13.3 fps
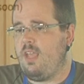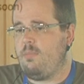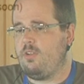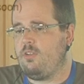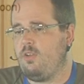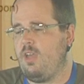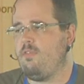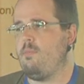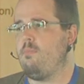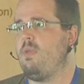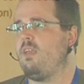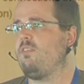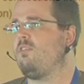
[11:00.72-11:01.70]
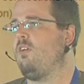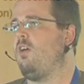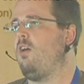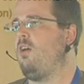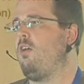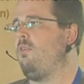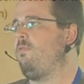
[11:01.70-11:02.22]
able to have a mix
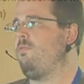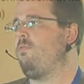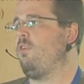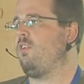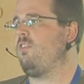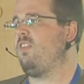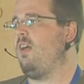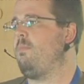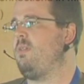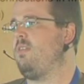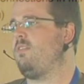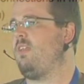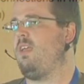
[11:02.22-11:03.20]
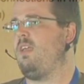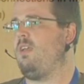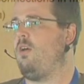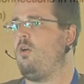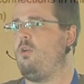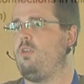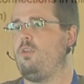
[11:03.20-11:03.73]
of, for example, saying
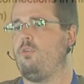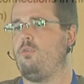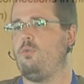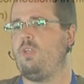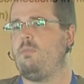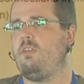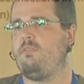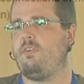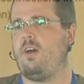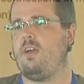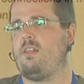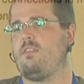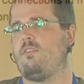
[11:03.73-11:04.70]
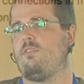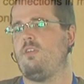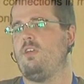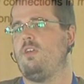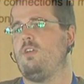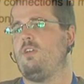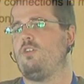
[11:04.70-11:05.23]
all your README files
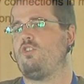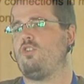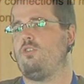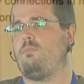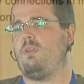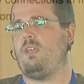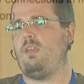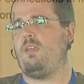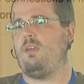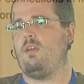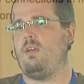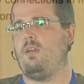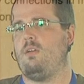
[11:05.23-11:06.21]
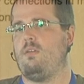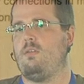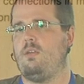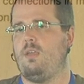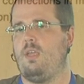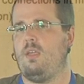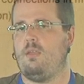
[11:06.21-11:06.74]
should be uh,
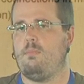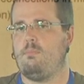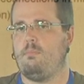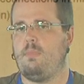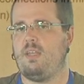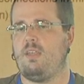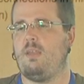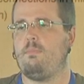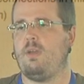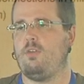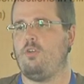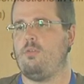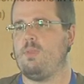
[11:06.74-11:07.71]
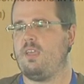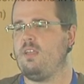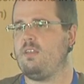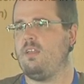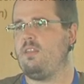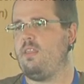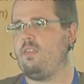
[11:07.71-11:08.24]
maintained by normal Git,
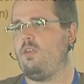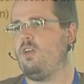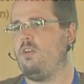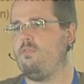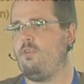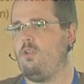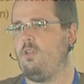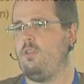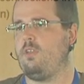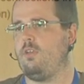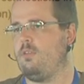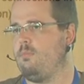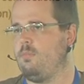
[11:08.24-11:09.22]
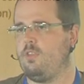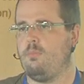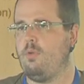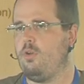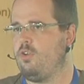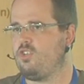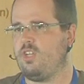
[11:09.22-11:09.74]
and then you have all the, um, the
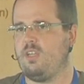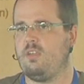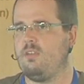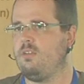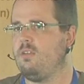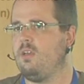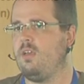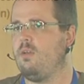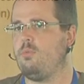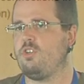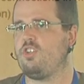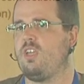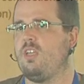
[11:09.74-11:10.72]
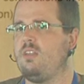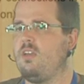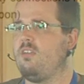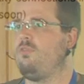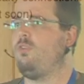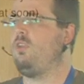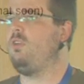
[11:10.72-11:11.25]
merging uh, which Git does for